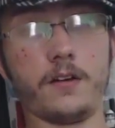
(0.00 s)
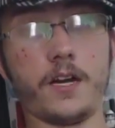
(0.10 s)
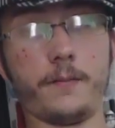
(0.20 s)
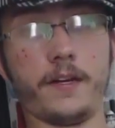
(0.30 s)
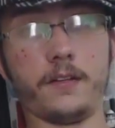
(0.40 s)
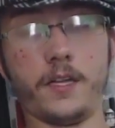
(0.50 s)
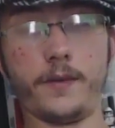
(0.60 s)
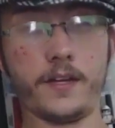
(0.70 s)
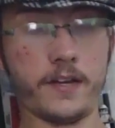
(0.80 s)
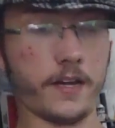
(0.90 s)
I mean,
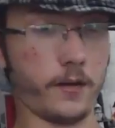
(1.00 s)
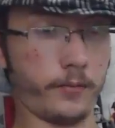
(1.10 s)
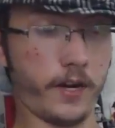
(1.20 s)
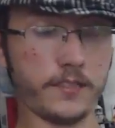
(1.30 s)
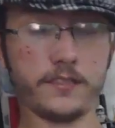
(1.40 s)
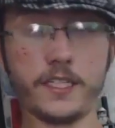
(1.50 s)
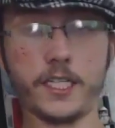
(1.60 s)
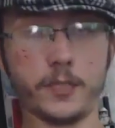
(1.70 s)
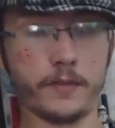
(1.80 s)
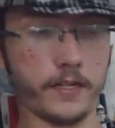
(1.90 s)
Libya had uprisings,
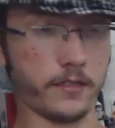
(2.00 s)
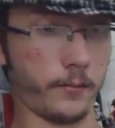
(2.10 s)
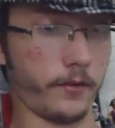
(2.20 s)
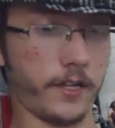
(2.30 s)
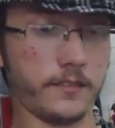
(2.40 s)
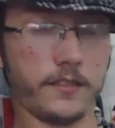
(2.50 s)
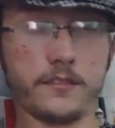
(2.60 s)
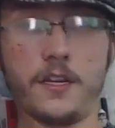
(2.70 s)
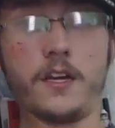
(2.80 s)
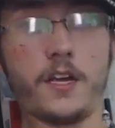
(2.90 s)
Egypt had
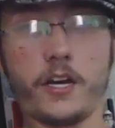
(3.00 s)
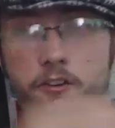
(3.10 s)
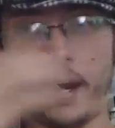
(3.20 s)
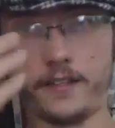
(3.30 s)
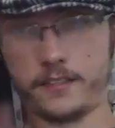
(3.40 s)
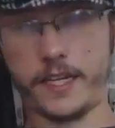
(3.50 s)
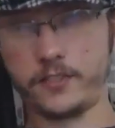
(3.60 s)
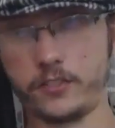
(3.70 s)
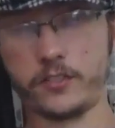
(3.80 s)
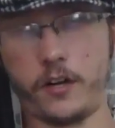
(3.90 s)
uprisings, United
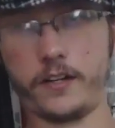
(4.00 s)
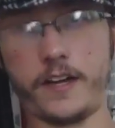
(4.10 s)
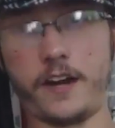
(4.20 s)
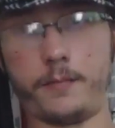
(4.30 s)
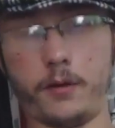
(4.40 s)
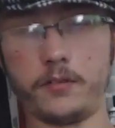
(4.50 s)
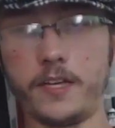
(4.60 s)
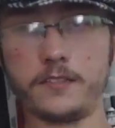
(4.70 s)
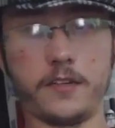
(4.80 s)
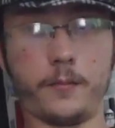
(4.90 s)
States are starting to have
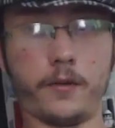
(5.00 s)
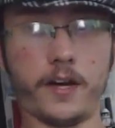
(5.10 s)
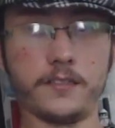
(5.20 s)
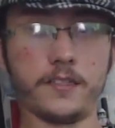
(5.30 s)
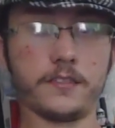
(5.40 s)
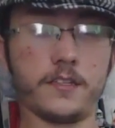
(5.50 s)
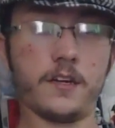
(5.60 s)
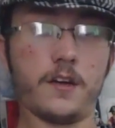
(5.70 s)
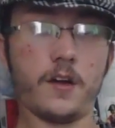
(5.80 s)
protests and uprisings.